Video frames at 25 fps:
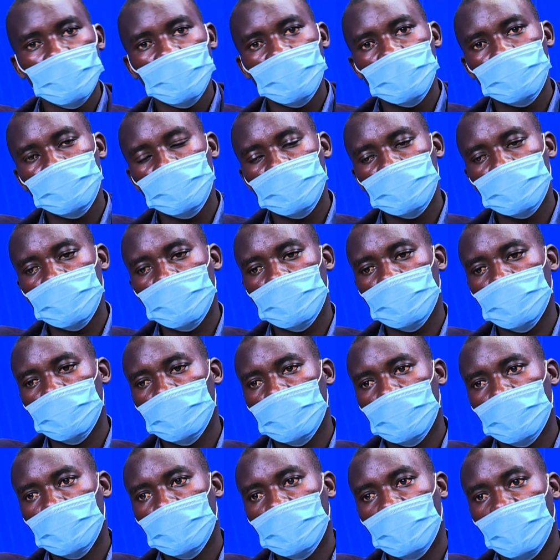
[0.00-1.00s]
especially,
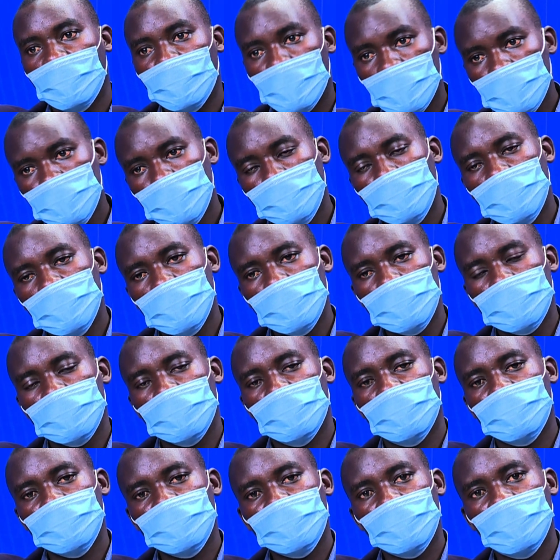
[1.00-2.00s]
I've also been in
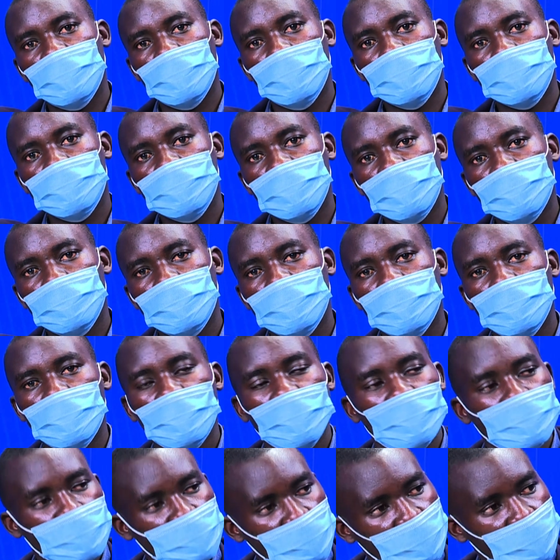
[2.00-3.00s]
slums for a long time.
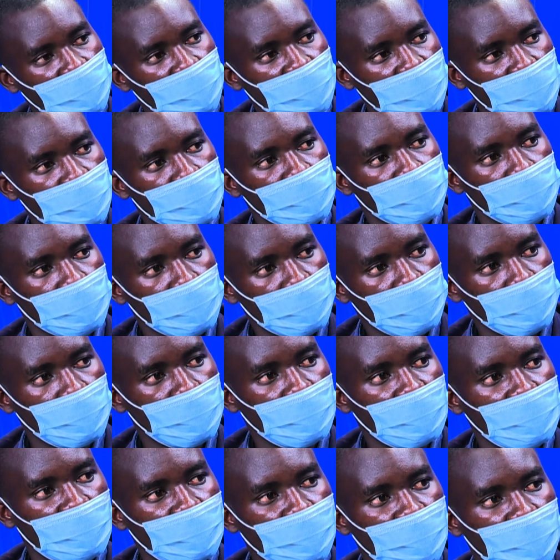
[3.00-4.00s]
I'm saying that
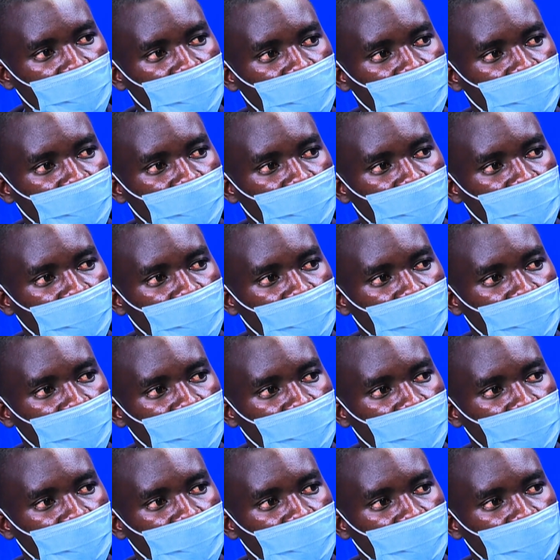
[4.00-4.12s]
lower level